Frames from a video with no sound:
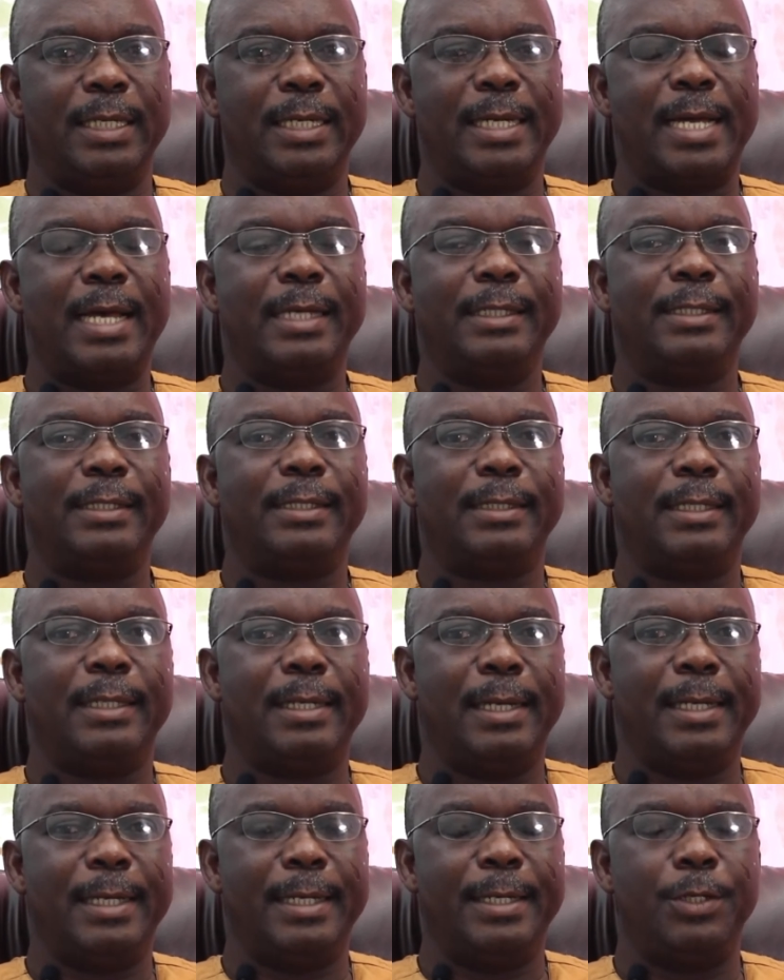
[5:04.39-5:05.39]

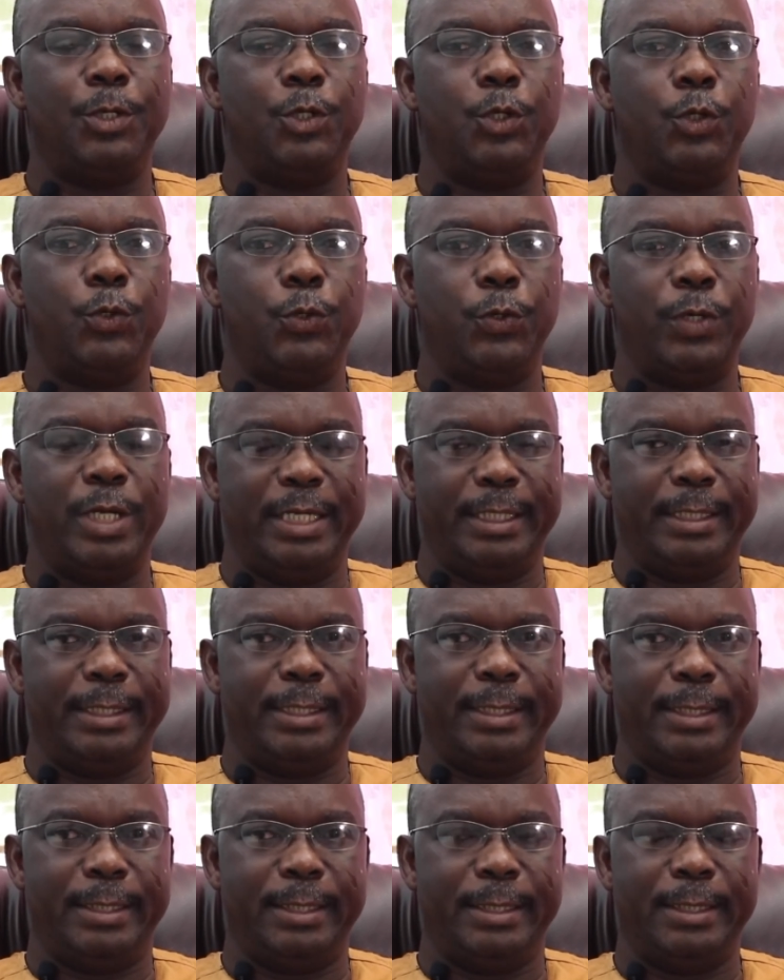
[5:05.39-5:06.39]
counseling
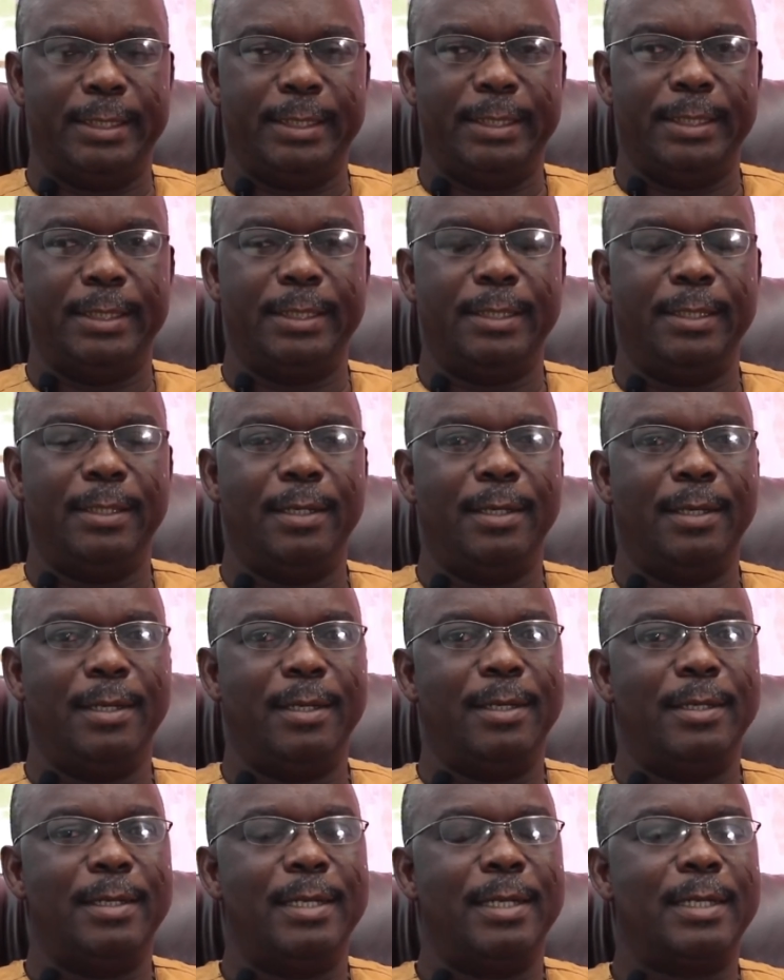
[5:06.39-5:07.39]
unit.
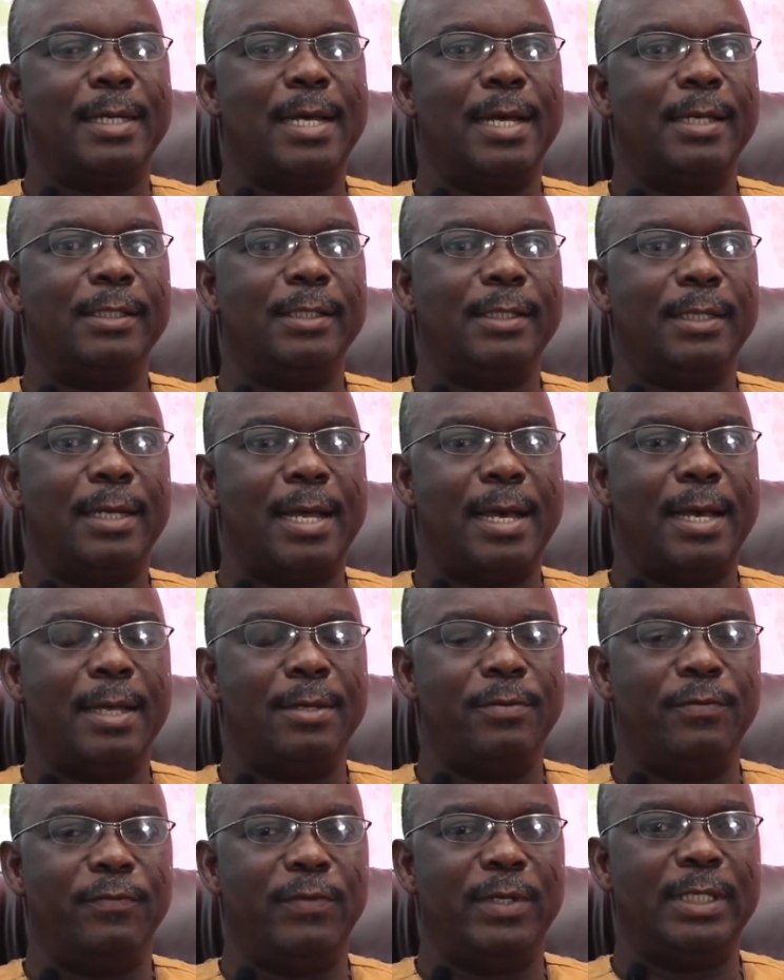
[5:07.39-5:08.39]
The counselor,
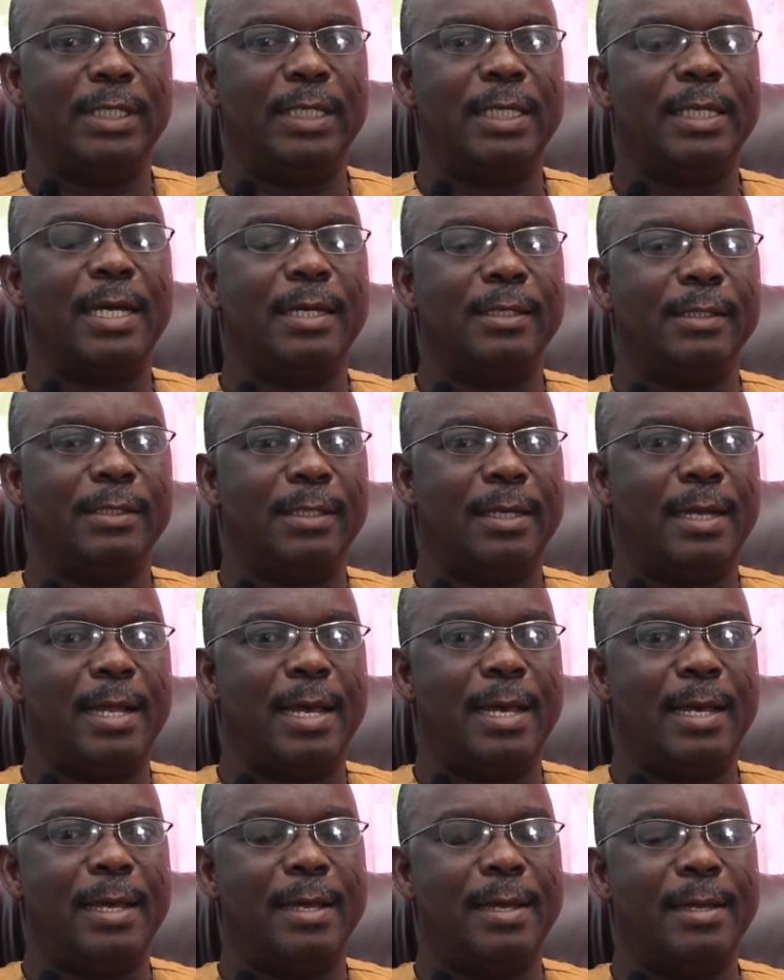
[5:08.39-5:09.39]
university
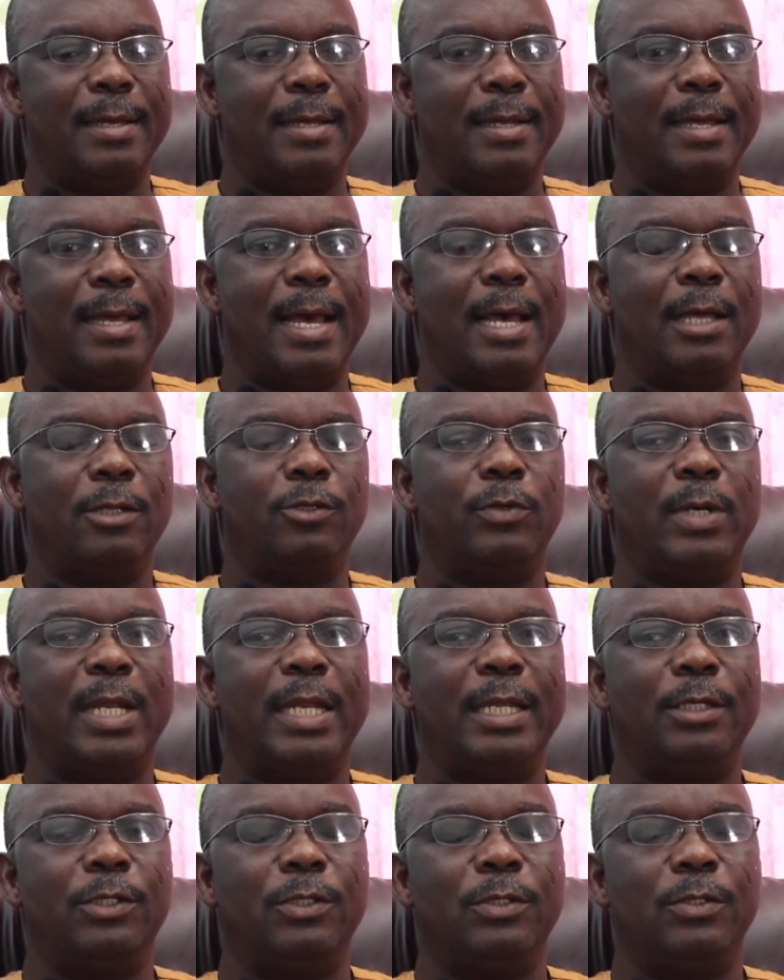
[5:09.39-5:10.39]
counselor,
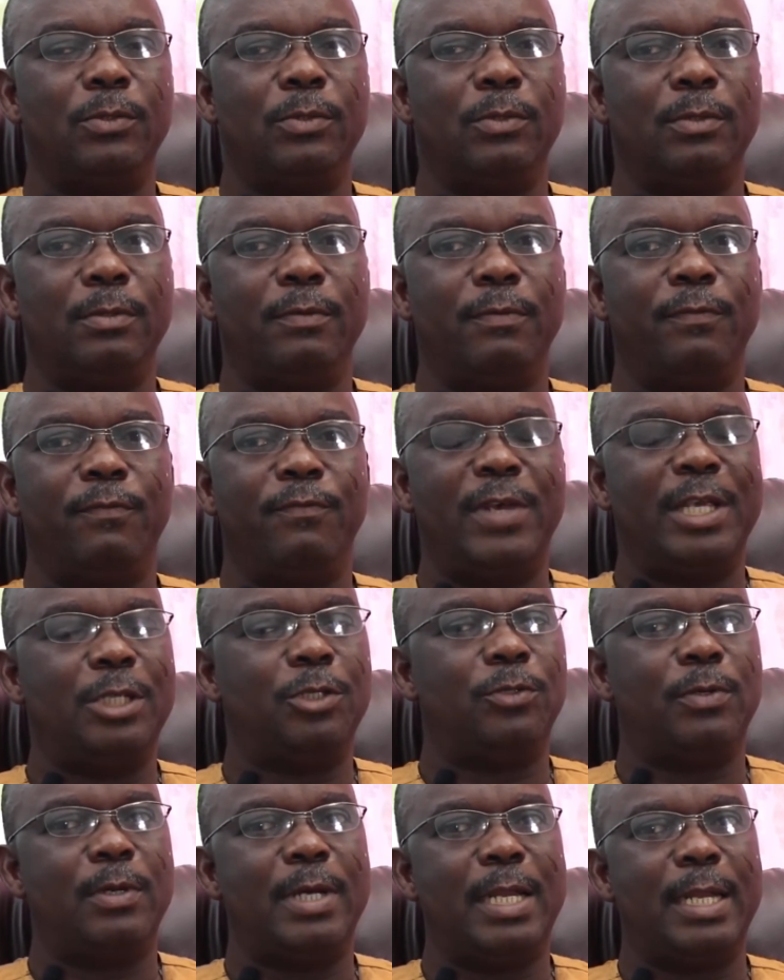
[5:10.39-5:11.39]
actually is
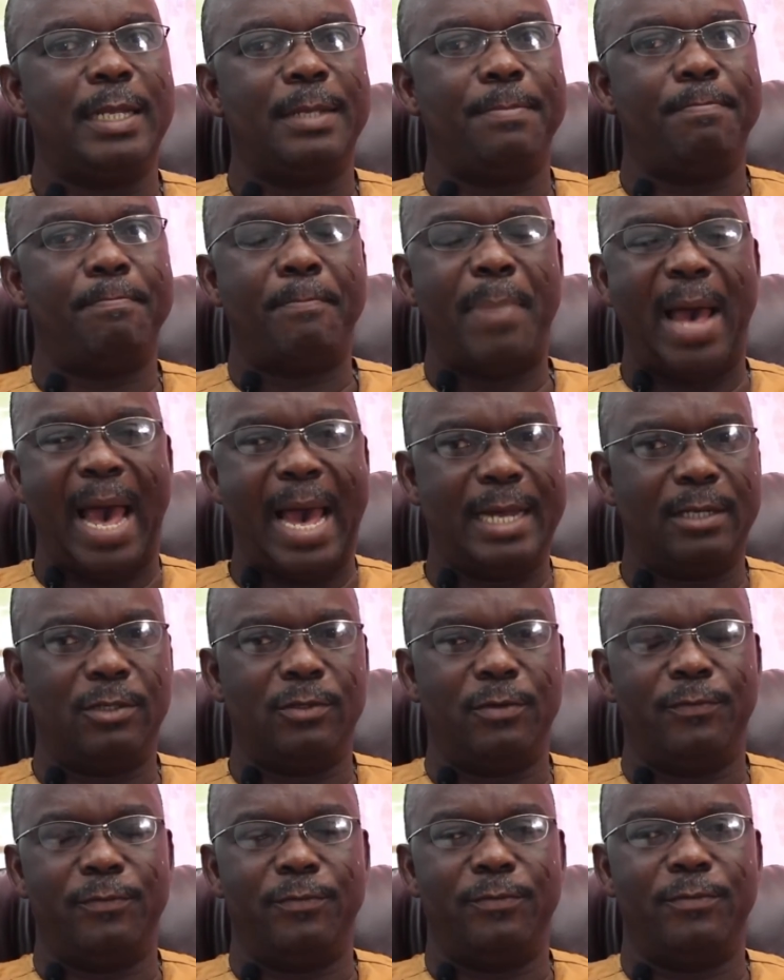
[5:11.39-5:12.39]
virtually part
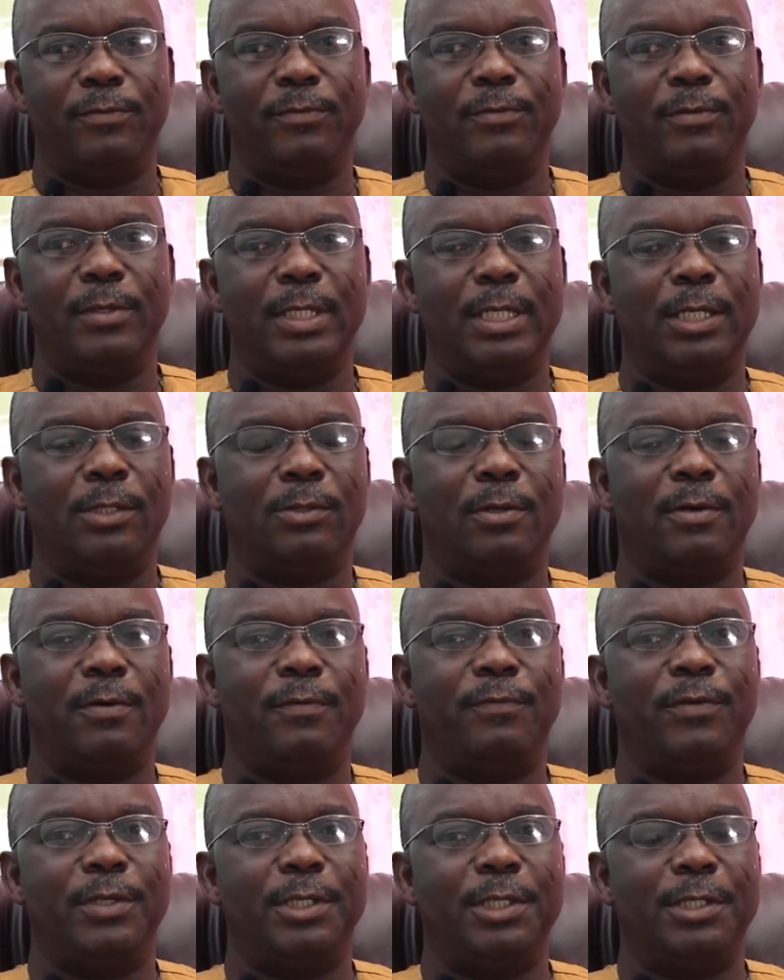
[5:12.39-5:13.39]
of this
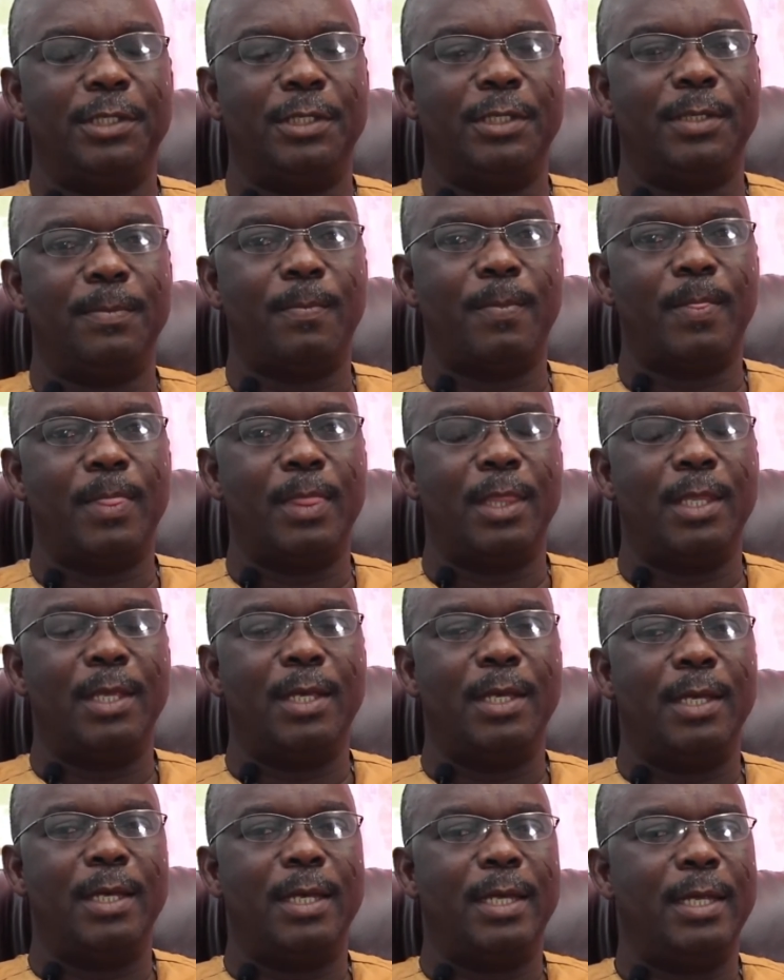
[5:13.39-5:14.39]
office.
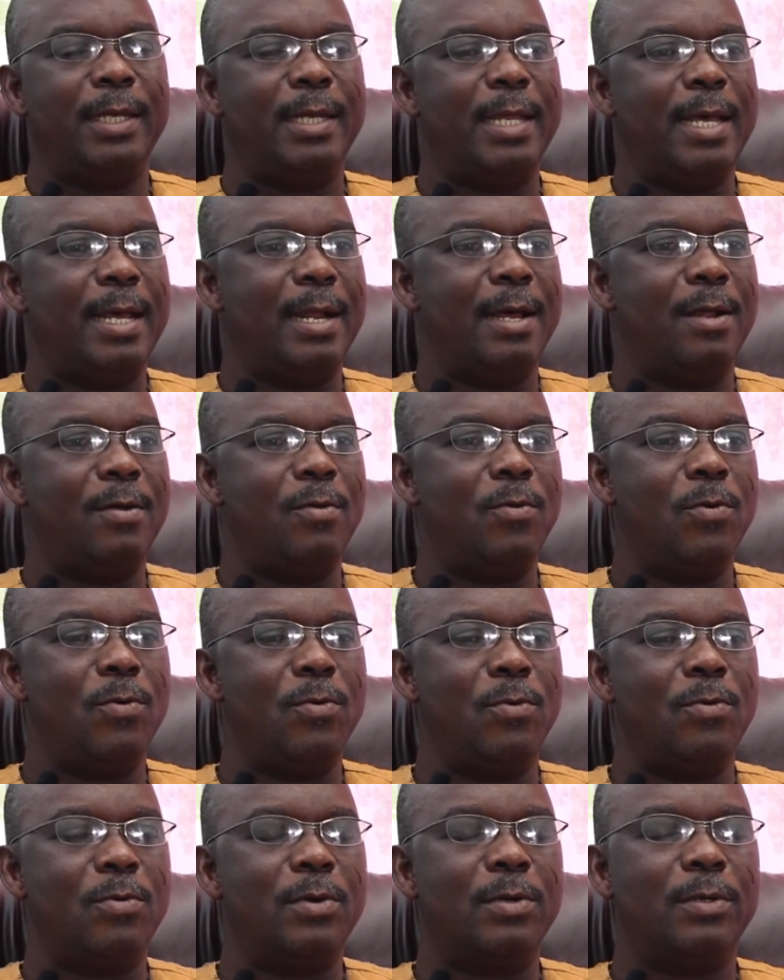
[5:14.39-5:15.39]
And there are
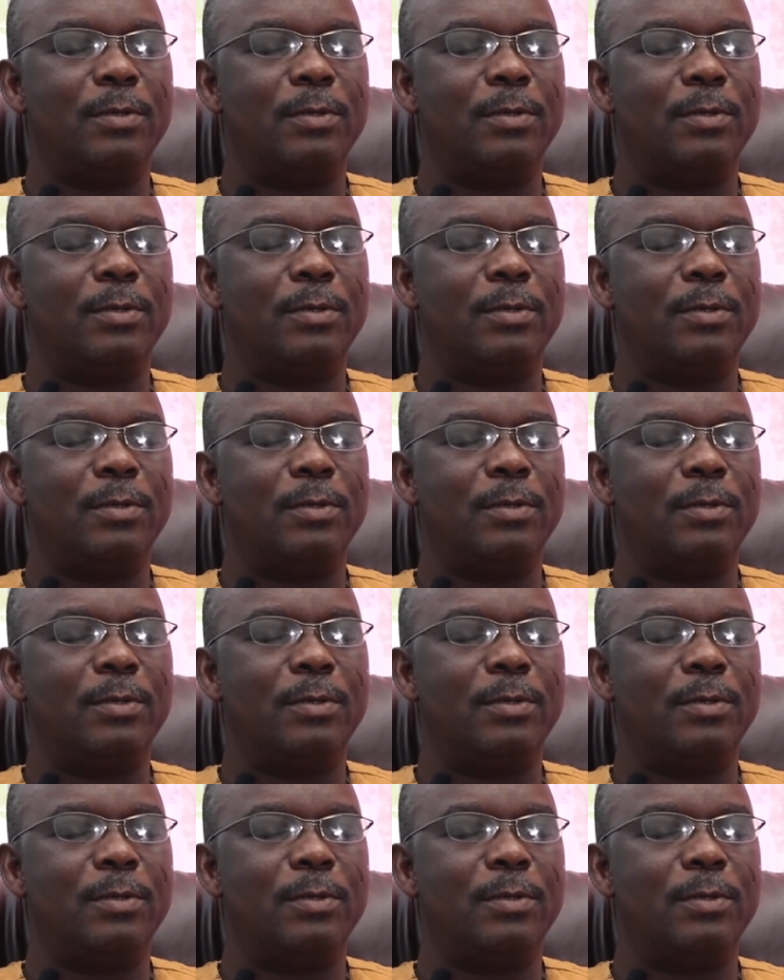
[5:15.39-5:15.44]
no